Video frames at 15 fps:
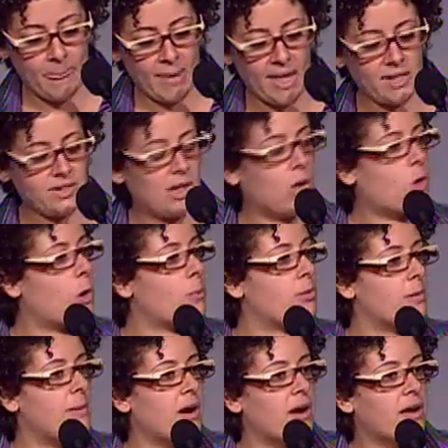And tell corporate
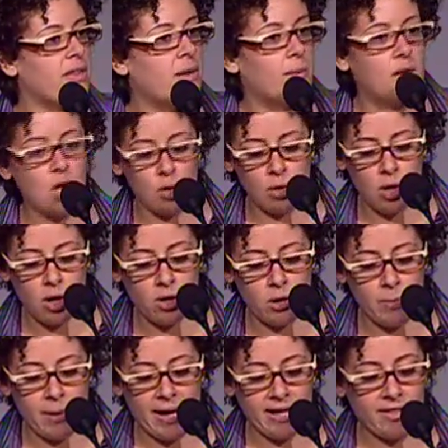America that we no longer
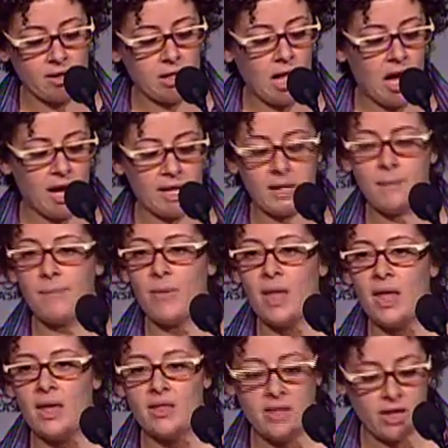buy their line,
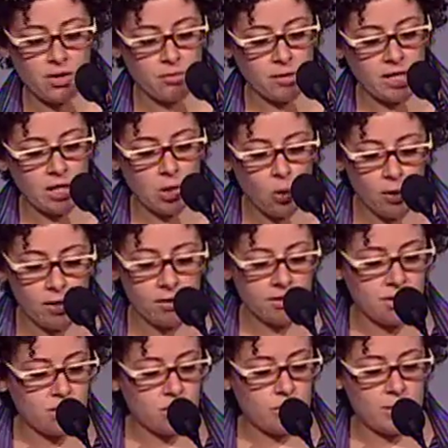that greedy lawyers
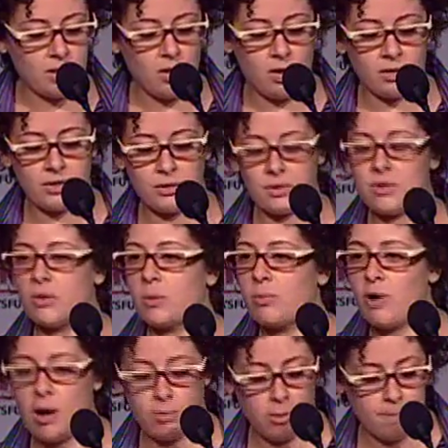and too many lawsuits are the
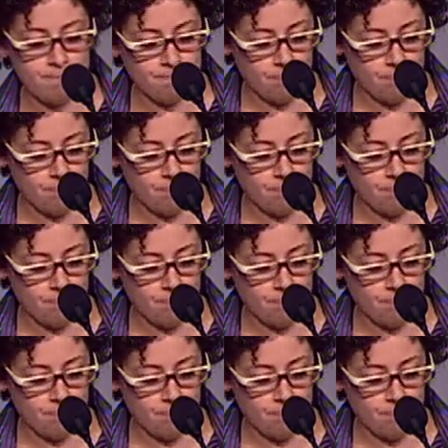problem?